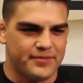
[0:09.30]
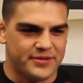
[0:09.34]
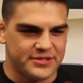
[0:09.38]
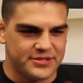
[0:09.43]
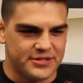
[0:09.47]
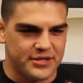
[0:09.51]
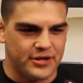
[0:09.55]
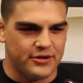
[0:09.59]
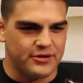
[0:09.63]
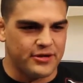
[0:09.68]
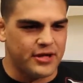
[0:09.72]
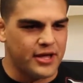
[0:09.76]
The
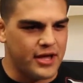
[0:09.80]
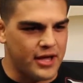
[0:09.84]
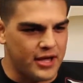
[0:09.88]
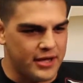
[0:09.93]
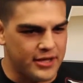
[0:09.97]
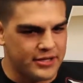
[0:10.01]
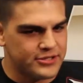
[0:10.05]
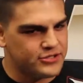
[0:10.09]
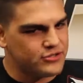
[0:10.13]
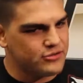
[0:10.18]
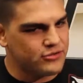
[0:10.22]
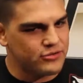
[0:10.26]
PCL, yeah,
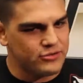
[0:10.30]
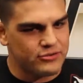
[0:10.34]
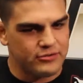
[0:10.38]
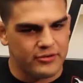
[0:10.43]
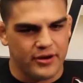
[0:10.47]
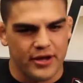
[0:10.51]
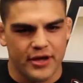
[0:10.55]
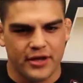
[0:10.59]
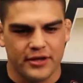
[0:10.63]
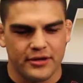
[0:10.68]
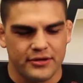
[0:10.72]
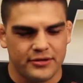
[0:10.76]
it's going
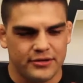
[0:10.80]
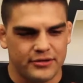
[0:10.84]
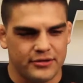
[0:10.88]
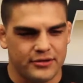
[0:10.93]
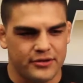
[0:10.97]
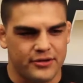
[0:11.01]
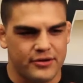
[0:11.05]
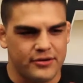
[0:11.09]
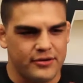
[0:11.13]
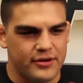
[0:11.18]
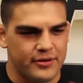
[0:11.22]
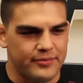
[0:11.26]
great. You
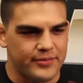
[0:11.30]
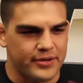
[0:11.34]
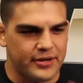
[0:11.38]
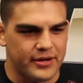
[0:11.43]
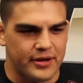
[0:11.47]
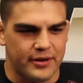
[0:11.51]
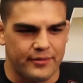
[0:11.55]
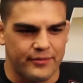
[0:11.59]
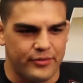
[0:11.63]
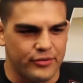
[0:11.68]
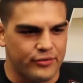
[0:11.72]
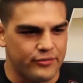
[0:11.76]
know, I mean,
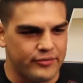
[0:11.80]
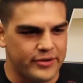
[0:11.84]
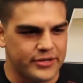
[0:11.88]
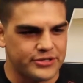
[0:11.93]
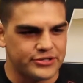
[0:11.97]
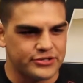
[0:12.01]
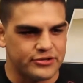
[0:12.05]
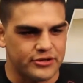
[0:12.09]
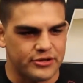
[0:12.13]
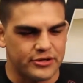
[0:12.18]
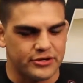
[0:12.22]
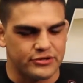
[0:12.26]
I'm already
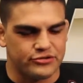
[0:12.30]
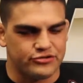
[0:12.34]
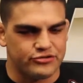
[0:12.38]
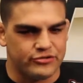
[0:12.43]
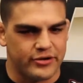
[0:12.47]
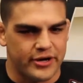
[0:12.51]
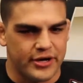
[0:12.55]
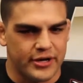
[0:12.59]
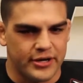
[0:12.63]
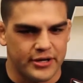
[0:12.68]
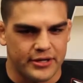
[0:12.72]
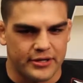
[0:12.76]
starting to
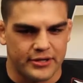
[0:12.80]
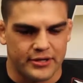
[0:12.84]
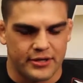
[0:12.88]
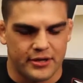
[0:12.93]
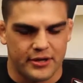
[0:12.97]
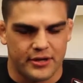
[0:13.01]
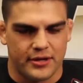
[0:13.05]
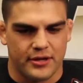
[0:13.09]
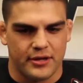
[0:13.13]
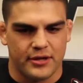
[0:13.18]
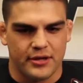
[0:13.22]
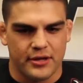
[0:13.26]
train, and
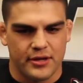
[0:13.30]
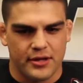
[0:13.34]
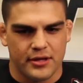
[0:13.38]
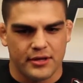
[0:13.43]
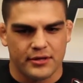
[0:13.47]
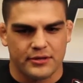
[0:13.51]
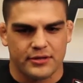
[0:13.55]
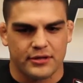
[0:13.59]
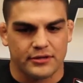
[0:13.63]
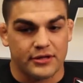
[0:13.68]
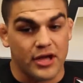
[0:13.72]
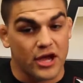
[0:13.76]

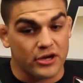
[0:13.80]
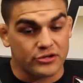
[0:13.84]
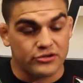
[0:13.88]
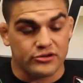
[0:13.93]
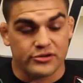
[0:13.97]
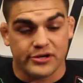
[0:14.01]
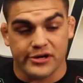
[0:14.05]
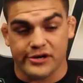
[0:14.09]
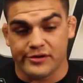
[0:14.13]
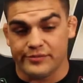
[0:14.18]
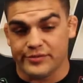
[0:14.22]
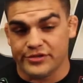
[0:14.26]
the doctor
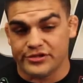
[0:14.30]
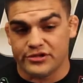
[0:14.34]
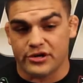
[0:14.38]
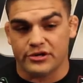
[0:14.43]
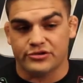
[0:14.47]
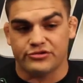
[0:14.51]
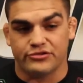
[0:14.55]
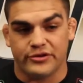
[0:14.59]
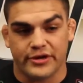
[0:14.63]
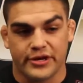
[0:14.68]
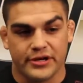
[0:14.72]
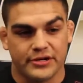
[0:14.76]
cleared me to
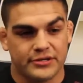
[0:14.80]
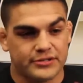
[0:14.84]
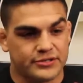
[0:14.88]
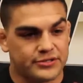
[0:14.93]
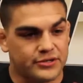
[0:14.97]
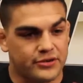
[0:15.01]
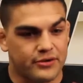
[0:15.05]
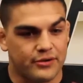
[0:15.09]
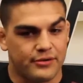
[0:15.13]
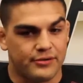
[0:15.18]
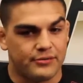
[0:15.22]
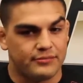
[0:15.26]
start training,
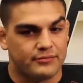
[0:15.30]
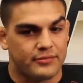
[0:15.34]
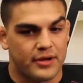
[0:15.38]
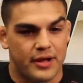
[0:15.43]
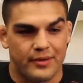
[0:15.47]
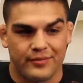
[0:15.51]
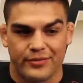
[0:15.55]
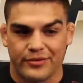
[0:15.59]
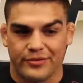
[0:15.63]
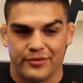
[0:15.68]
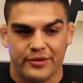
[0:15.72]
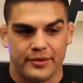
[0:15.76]
so
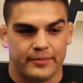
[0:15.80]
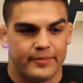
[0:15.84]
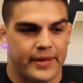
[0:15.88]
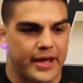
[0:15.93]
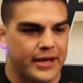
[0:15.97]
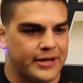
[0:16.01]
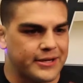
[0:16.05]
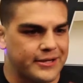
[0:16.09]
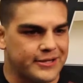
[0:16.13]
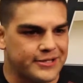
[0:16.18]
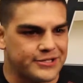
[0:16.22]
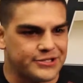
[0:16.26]
I'm already
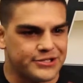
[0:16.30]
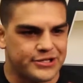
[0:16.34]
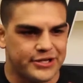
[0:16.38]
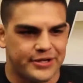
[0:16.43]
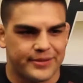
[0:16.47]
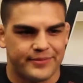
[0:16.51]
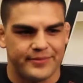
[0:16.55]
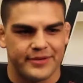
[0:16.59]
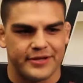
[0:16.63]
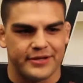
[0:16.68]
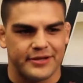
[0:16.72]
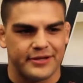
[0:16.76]
back in the
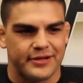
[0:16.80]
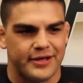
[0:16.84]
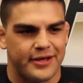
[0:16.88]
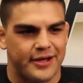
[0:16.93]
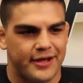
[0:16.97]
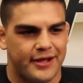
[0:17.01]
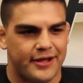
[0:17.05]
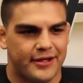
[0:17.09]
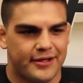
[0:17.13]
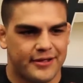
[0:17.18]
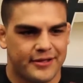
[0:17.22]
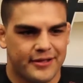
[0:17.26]
gym, and
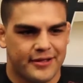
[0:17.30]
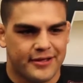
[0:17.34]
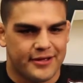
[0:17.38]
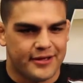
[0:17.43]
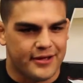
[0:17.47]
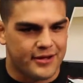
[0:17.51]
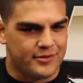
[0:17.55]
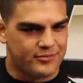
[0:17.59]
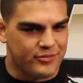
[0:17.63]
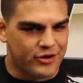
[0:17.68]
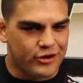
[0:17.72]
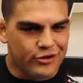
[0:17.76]

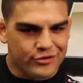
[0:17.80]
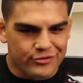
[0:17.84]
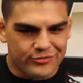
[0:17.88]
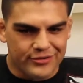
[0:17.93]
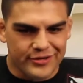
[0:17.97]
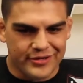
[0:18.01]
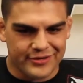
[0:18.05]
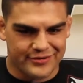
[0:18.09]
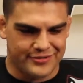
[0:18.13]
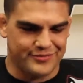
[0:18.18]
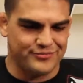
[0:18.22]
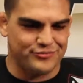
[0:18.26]
I'm
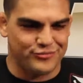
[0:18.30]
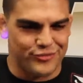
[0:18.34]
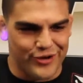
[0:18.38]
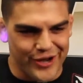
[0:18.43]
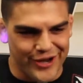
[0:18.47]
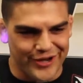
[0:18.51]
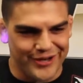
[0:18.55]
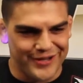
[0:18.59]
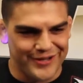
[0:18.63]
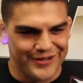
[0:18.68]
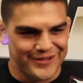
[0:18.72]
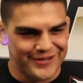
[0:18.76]
hungry, I'm
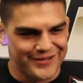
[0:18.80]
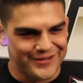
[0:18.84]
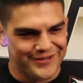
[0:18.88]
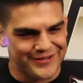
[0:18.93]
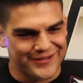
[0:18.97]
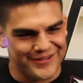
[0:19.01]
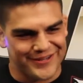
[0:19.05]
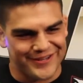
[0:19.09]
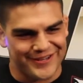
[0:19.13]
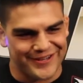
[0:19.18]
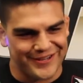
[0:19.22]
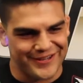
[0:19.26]
ready,
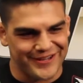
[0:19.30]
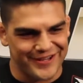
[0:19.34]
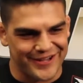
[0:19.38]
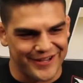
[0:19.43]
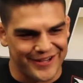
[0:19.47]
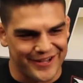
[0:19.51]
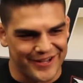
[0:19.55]
and